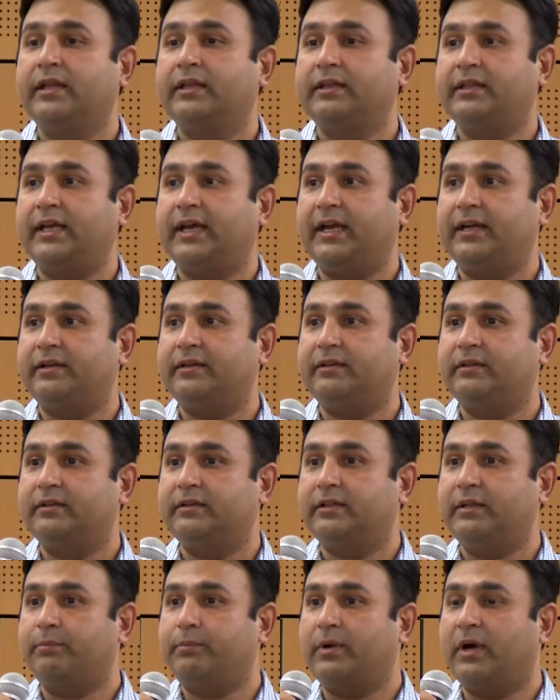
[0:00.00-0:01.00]
that
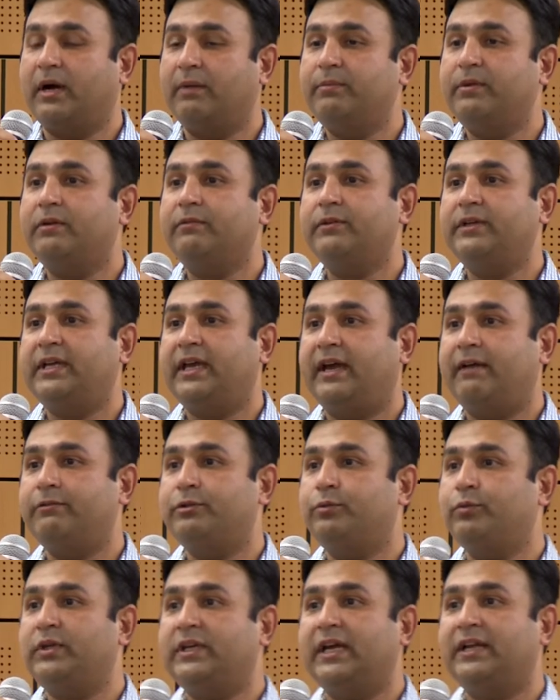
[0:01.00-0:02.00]
the problem we have
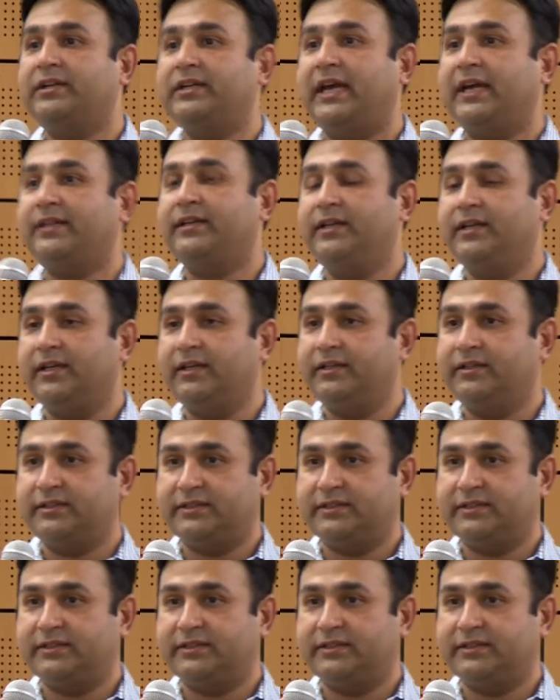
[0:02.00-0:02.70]
is we can technically